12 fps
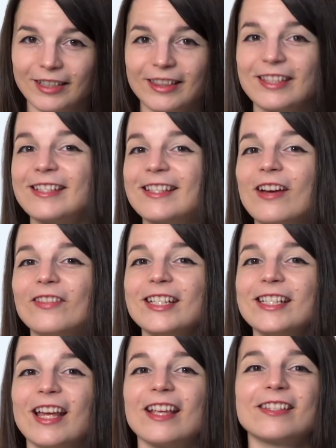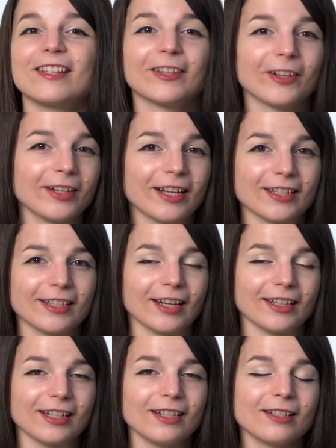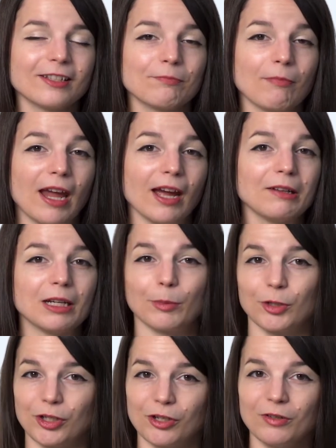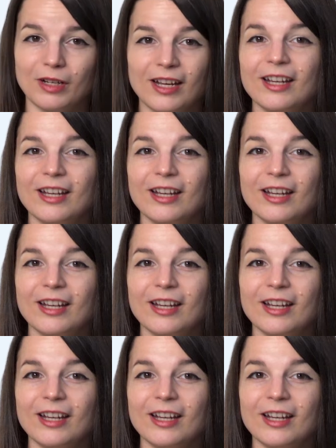the 7 tested learning techniques, and number 2,